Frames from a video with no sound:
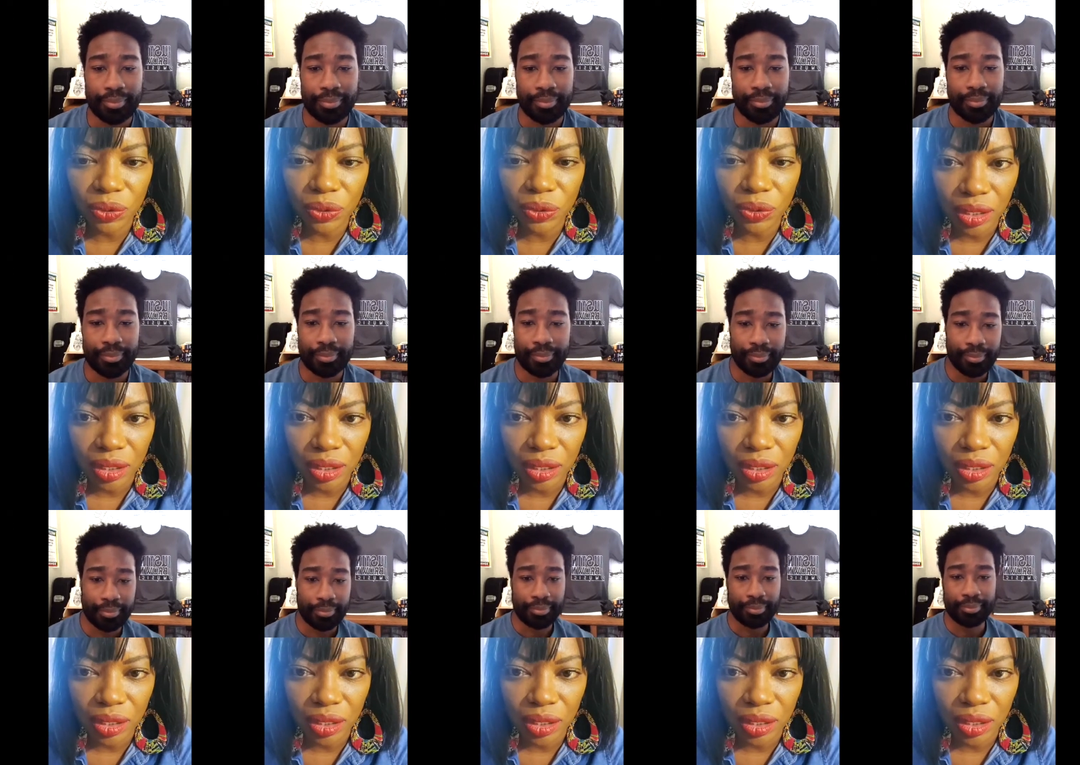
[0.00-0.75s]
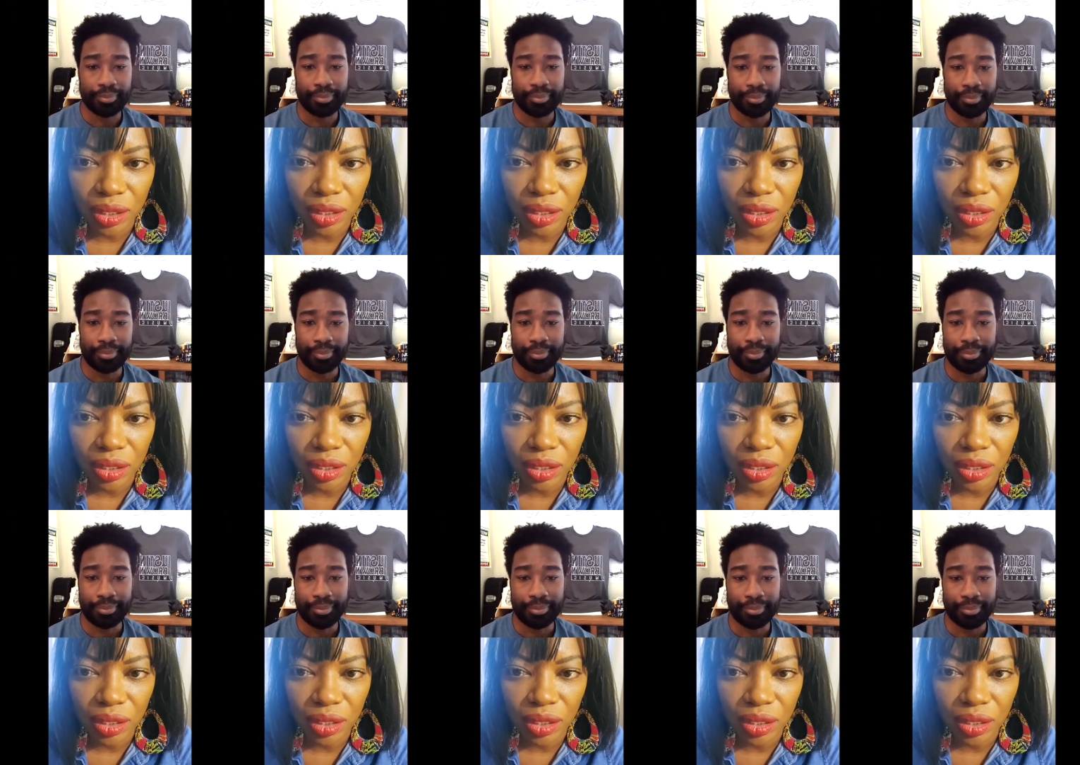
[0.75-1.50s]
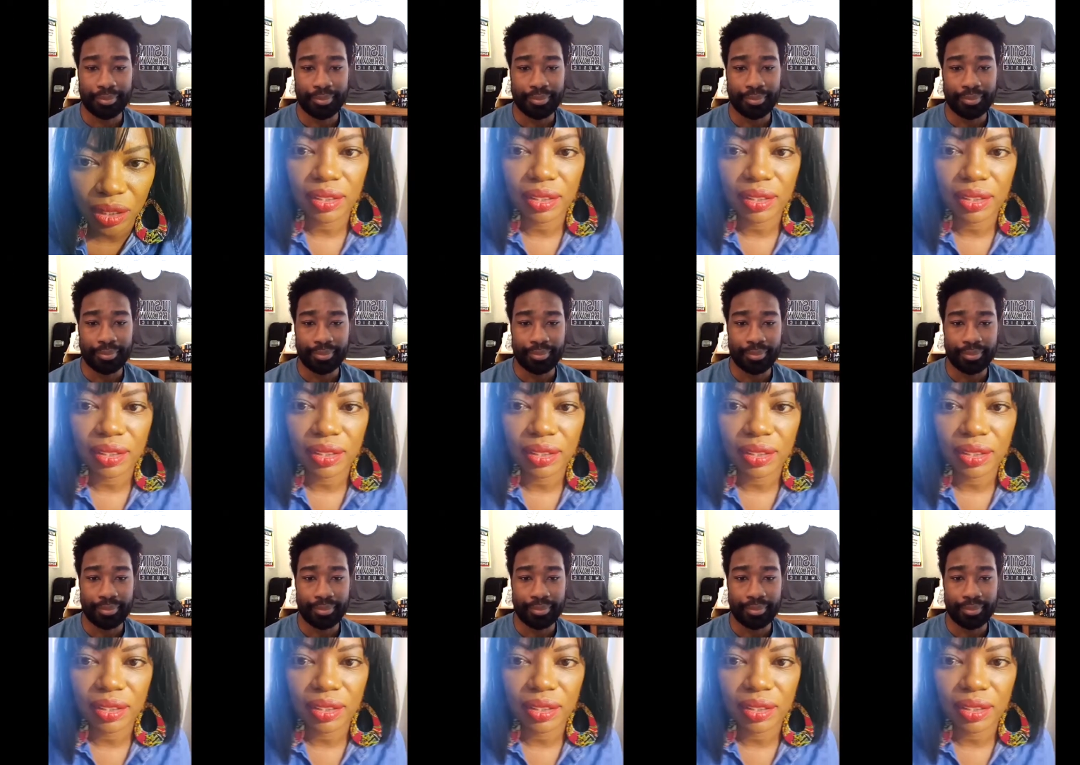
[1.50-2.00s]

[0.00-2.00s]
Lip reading: Nothing is said.